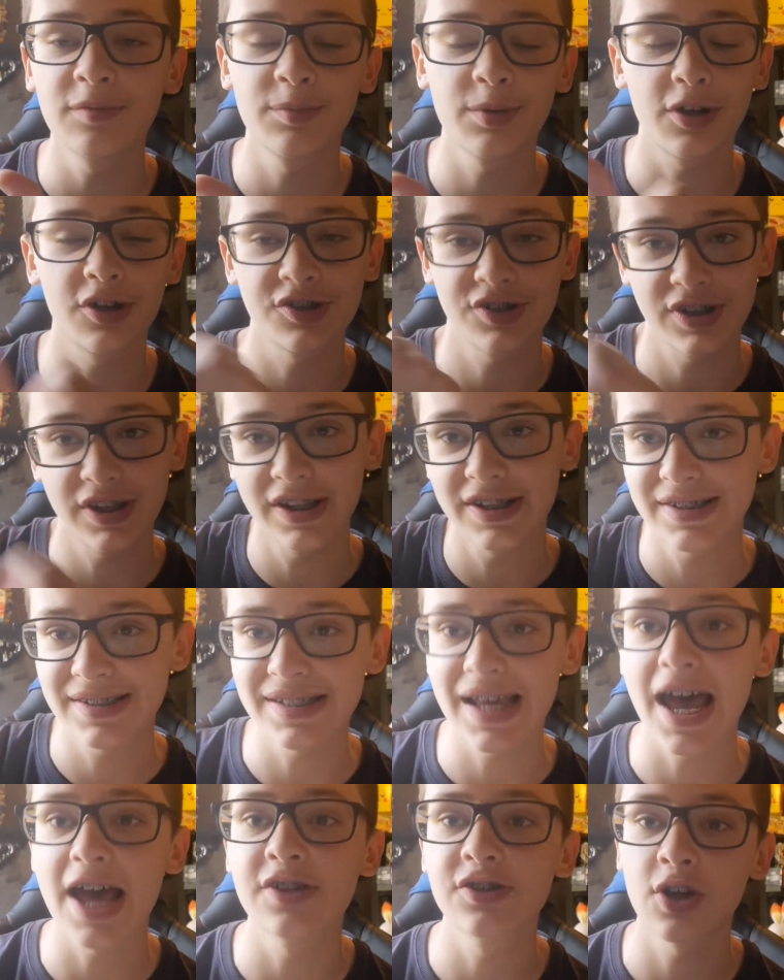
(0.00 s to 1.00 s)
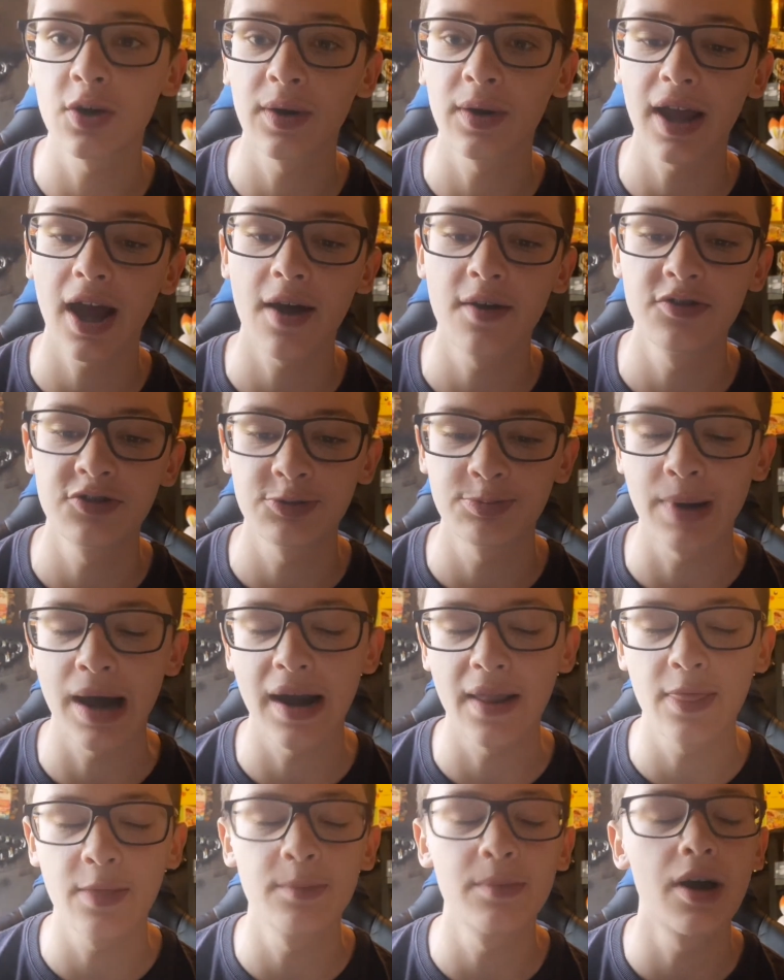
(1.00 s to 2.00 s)
because the set is only out in Japan
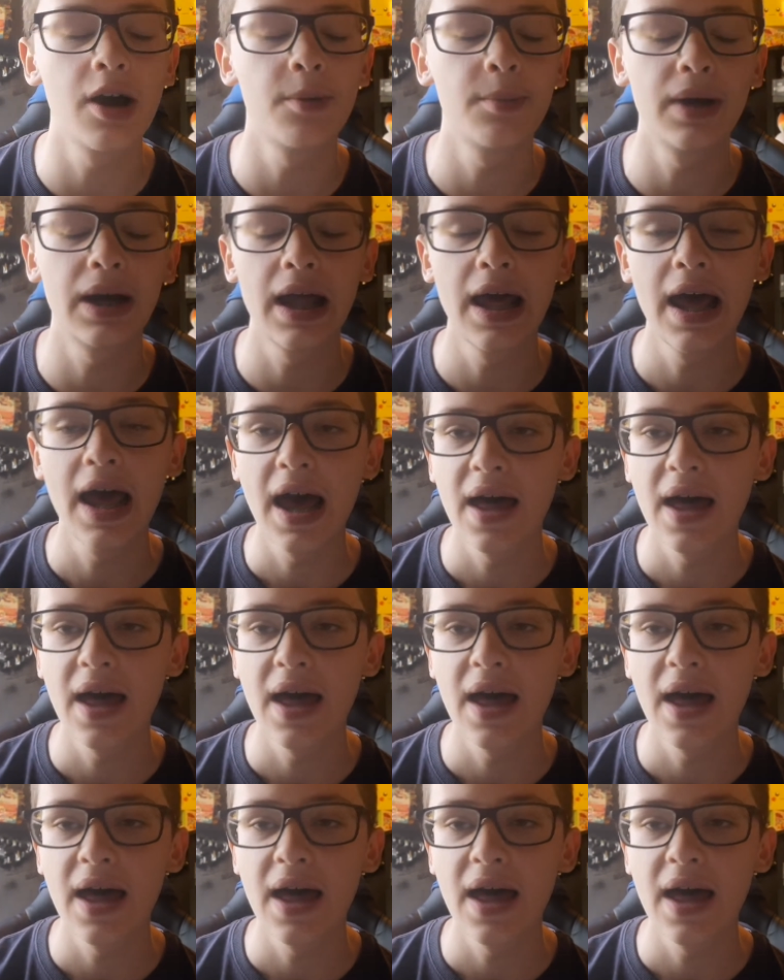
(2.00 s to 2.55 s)
in the moment.